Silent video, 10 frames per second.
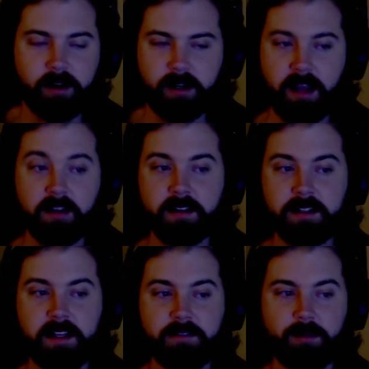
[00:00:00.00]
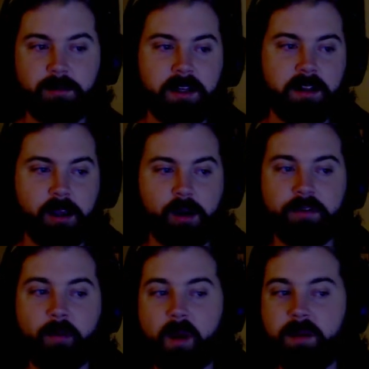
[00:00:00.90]
and Kyle had given me the
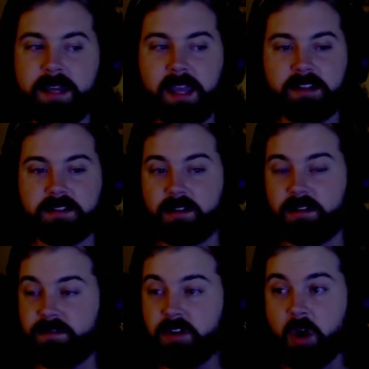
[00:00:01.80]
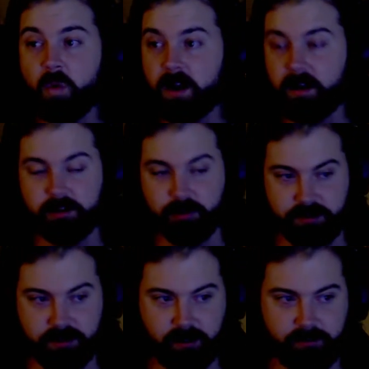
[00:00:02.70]
overwhelming answer of nowhere interesting.